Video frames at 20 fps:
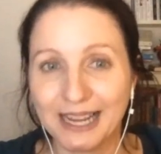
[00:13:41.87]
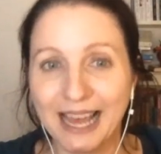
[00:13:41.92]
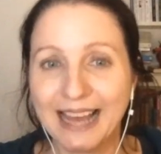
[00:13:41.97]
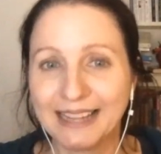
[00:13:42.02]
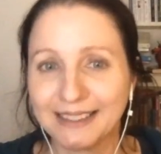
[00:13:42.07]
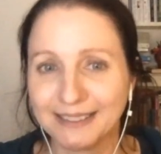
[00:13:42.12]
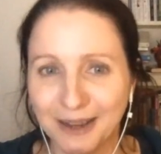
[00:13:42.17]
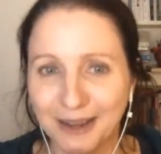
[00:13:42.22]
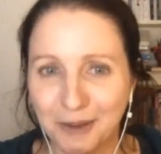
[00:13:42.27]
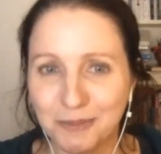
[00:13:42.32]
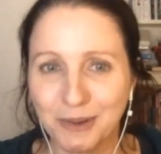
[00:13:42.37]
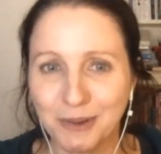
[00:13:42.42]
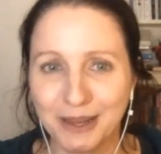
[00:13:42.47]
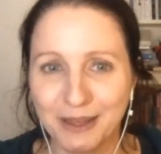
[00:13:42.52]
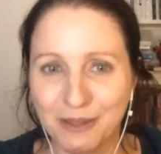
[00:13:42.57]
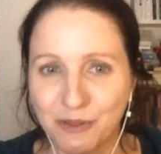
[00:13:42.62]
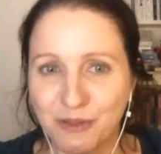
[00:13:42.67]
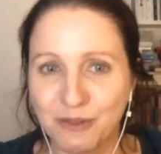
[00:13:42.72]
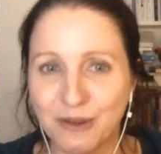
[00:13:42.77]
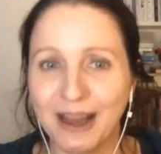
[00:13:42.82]
to end up
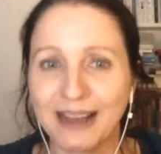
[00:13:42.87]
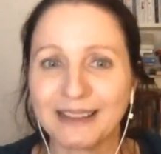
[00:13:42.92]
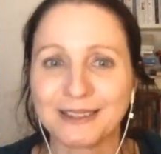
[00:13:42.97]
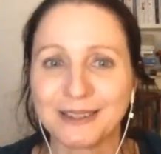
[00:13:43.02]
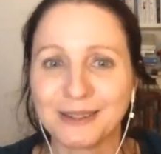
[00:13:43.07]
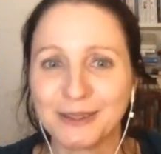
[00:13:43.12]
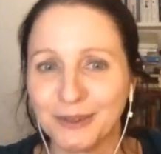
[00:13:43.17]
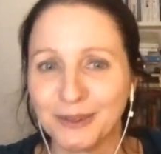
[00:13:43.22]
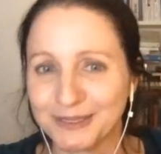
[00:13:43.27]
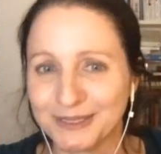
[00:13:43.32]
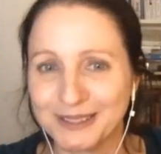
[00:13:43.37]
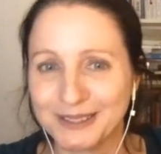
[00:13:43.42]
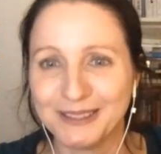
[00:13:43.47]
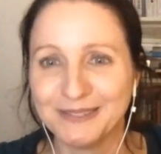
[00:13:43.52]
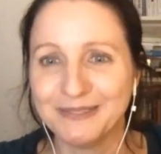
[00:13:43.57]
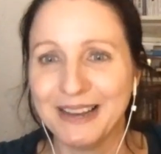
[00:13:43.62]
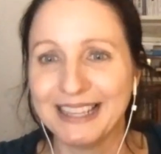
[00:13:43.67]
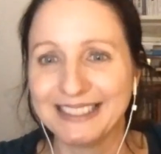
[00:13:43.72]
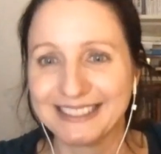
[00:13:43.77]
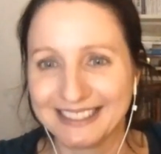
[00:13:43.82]
with as a long
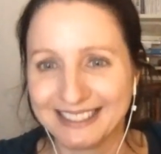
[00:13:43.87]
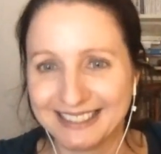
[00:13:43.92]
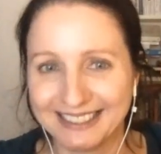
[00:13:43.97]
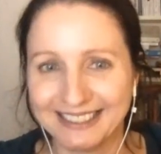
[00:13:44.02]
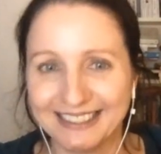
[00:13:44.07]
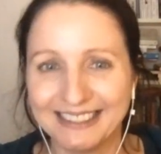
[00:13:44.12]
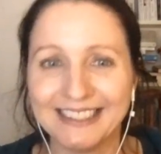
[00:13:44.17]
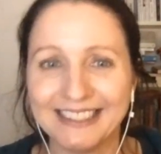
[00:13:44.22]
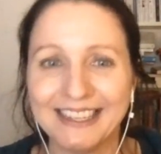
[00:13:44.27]
term editor.